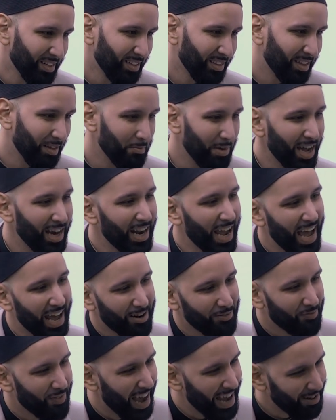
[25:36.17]
They might have had
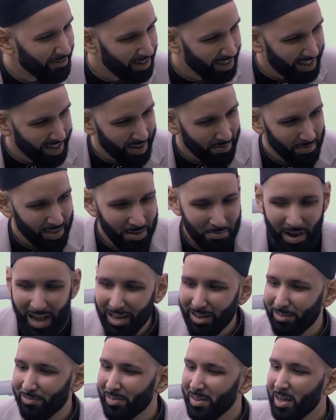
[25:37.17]
a fight with him. They
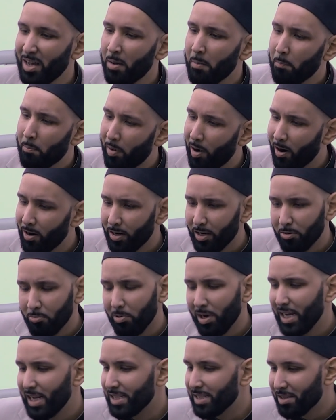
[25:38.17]
might have parted
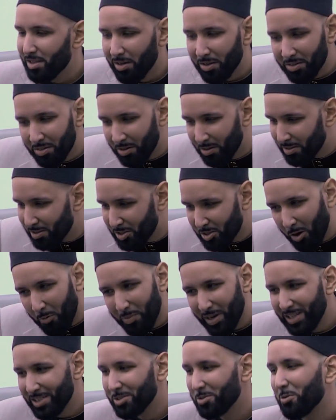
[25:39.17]
ways. There are so
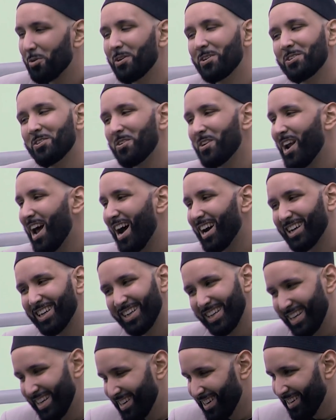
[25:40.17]
many stories you're not going
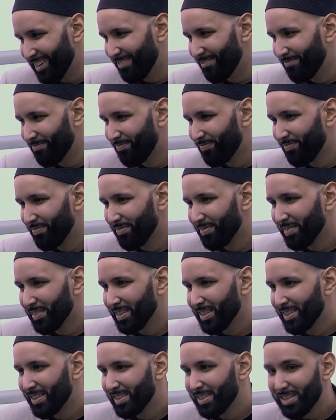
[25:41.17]
to hear.
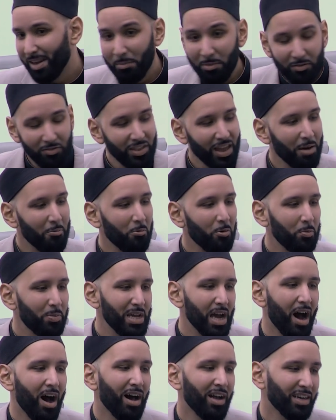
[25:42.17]
Some of them will
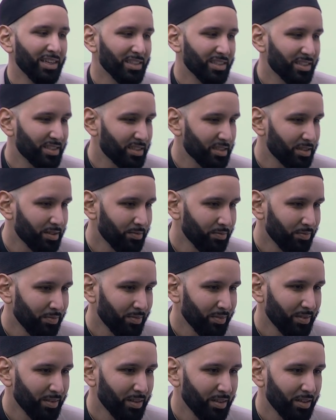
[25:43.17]
be honest.
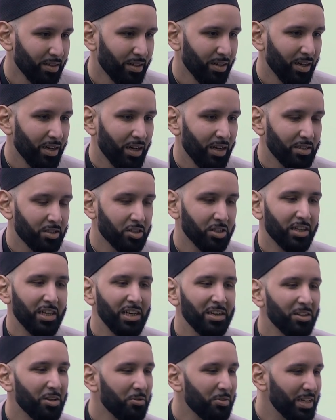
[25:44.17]

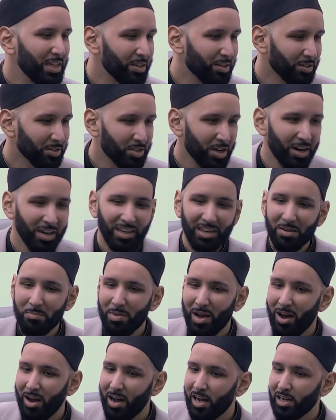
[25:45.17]
Shaquille O'Neal talking
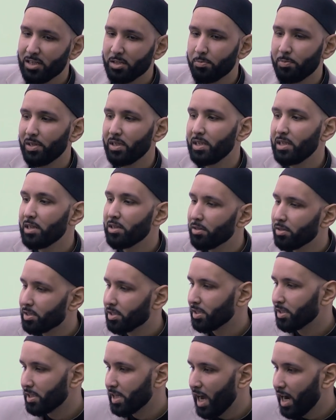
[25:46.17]
about how it's been years
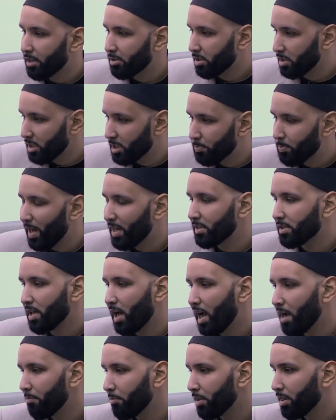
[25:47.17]
since he actually spent
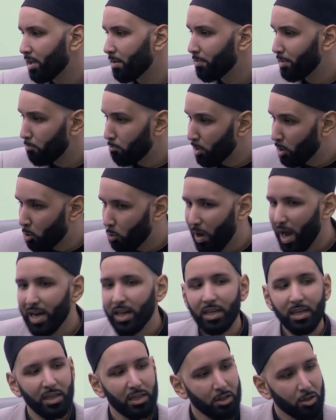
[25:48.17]
time with him and
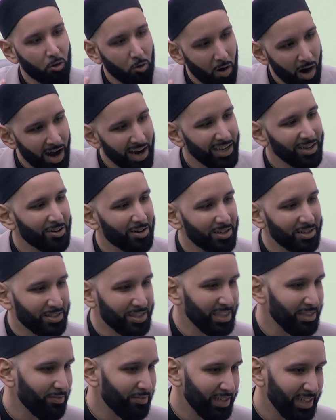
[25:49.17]
regretting it and crying on
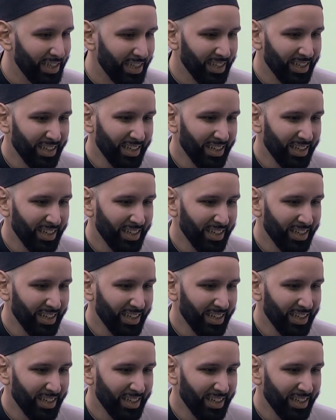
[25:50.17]
TV